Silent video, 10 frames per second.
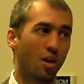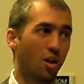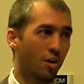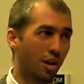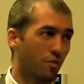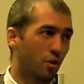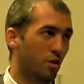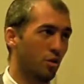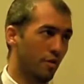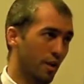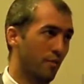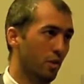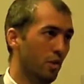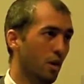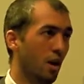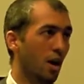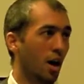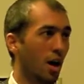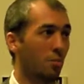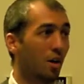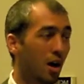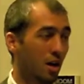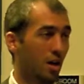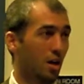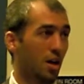are never in your favor. But